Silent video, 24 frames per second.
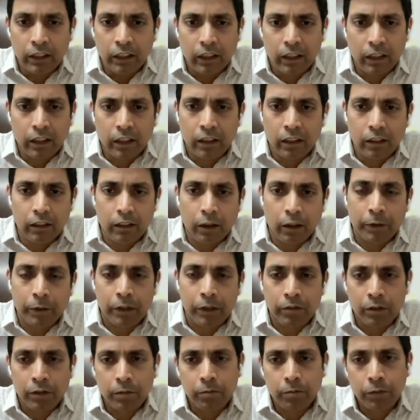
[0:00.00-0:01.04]

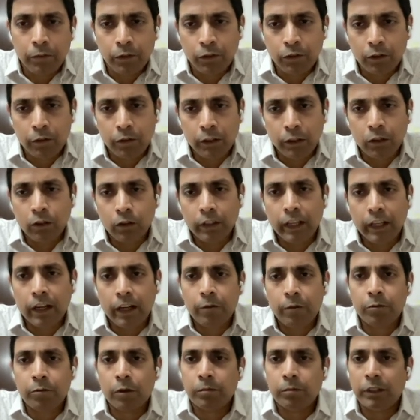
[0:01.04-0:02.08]
Apart from, before we go there,
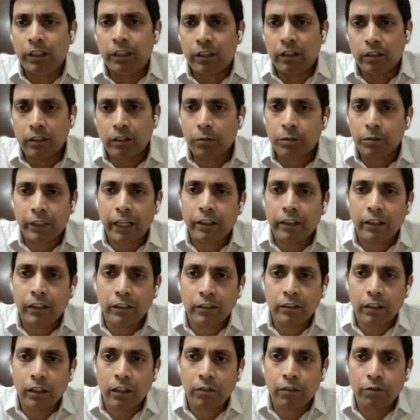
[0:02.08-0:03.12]
probably there are some standard
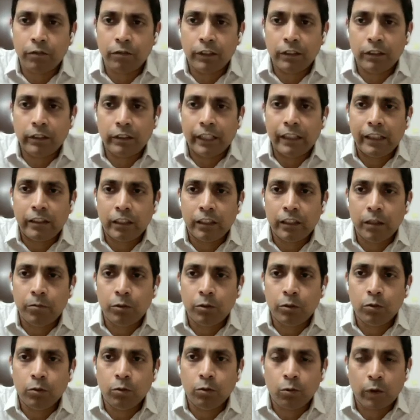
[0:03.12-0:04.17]
stuff which sales teams
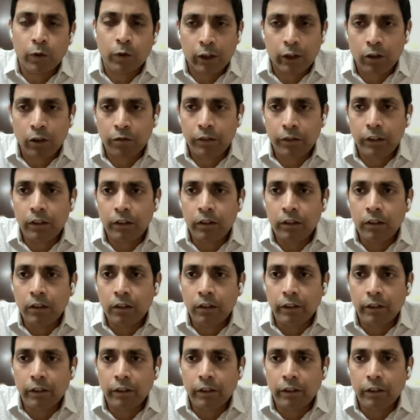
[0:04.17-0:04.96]
do quite often.